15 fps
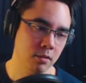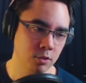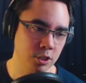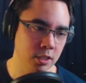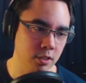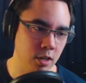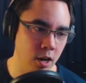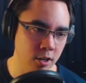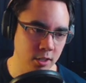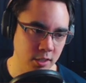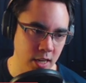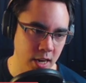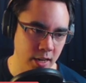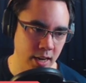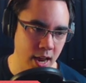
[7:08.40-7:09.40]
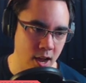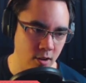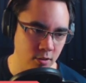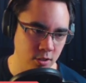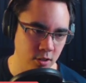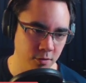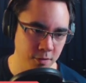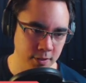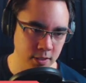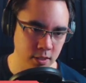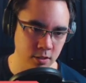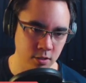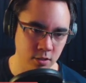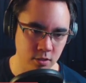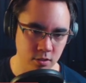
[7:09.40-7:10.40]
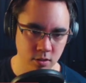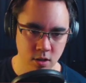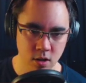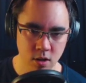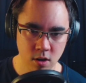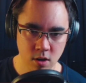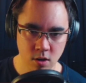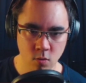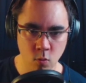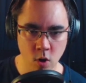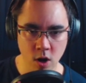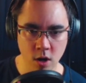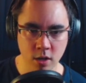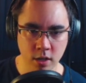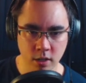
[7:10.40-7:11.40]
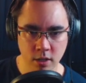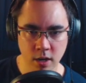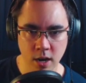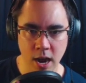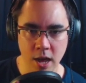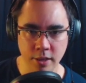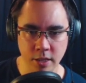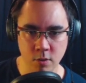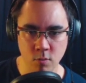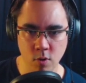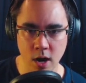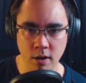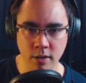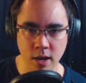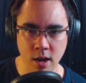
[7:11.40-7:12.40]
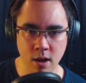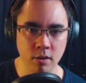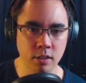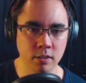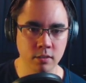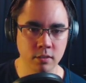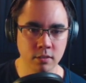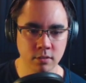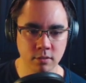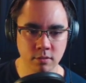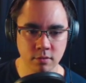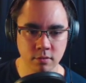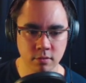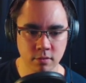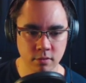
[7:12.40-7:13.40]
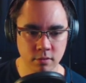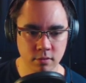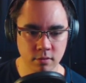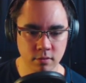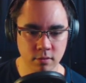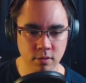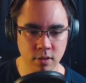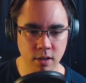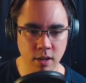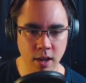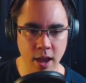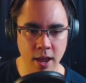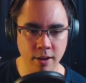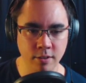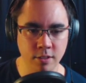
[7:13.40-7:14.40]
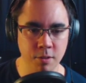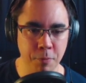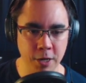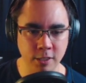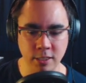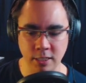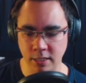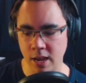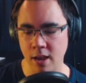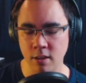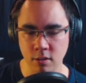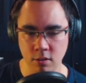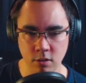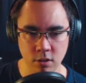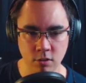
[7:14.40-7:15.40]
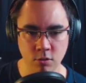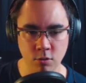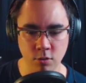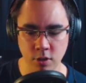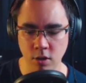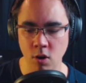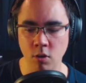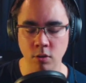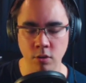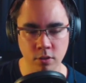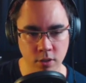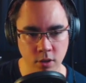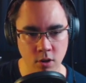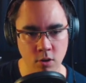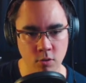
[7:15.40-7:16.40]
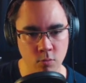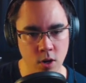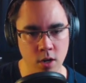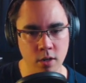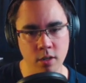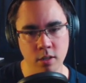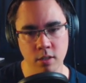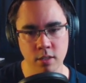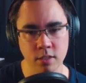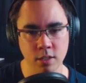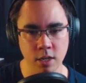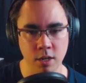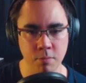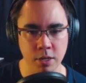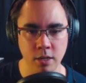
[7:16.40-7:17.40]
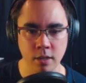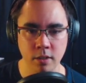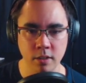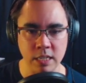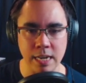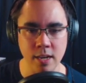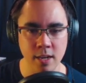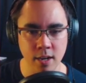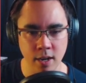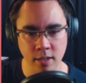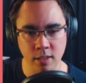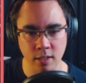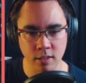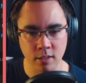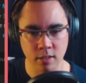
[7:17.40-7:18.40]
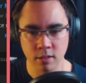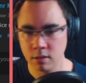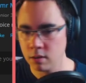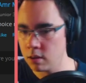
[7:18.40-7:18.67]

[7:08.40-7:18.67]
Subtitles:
Just understanding how surfaces work, how they wear down, and depicting that through your own work is going to be key, I think.